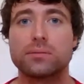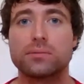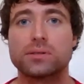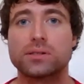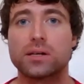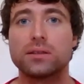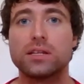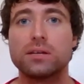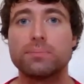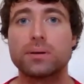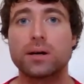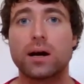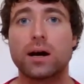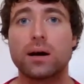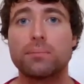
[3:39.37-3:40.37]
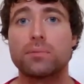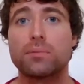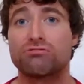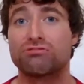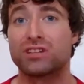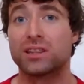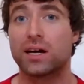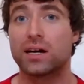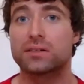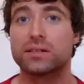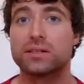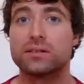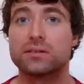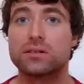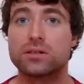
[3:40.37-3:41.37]
suddenly become
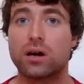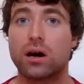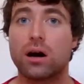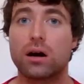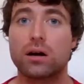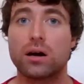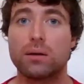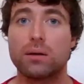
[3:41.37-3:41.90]
reluctant to talk